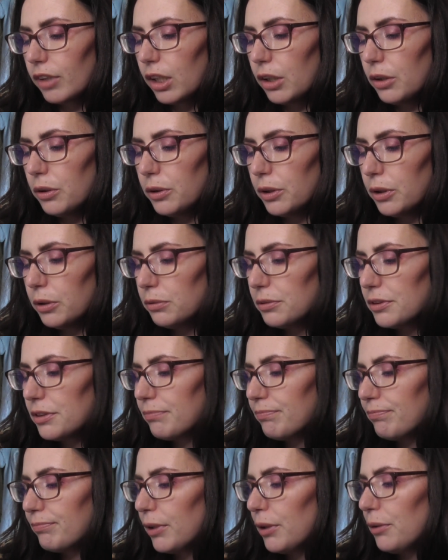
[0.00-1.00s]
who knows,
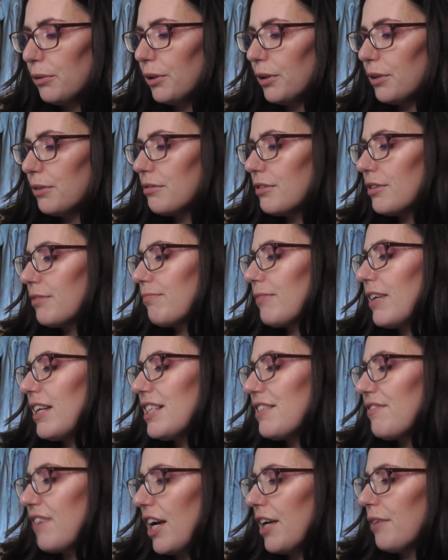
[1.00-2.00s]

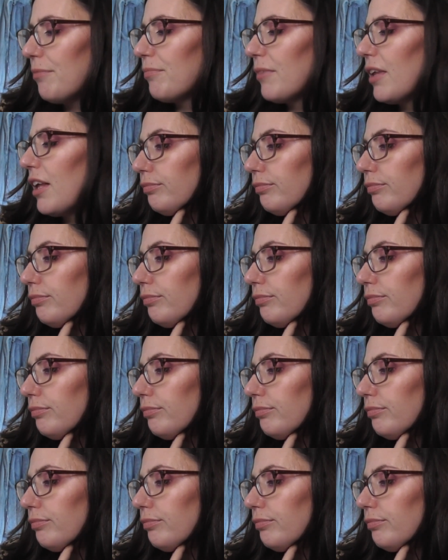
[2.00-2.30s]
it's fine.